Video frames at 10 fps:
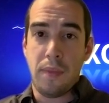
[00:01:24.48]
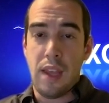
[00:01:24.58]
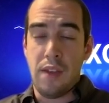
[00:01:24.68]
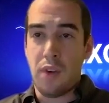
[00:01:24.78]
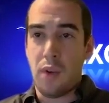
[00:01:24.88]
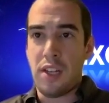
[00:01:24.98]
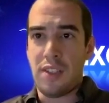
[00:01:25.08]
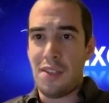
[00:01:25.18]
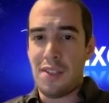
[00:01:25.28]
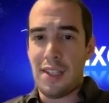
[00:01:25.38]
Everyone is
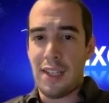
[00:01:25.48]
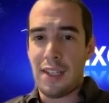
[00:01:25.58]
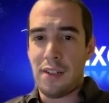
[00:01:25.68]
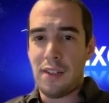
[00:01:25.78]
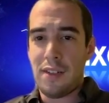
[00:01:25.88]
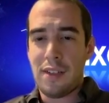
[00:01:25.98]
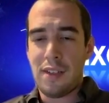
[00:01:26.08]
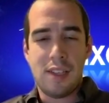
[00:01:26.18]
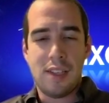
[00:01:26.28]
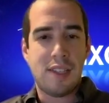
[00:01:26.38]
using
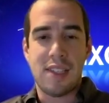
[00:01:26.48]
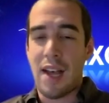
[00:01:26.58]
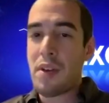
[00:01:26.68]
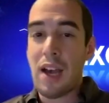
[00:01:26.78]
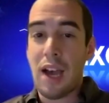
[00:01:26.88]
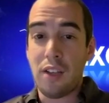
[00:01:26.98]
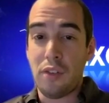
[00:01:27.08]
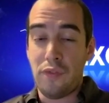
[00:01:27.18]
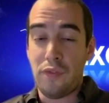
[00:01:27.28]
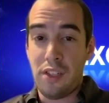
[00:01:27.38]
some kind
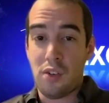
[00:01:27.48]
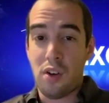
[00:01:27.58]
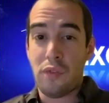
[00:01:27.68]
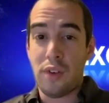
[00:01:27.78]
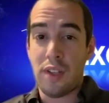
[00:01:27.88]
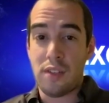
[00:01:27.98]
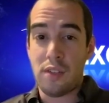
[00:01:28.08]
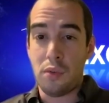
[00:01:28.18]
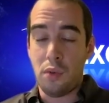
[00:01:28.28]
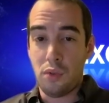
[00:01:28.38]
of video conference
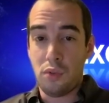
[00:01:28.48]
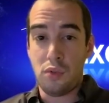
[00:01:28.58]
tool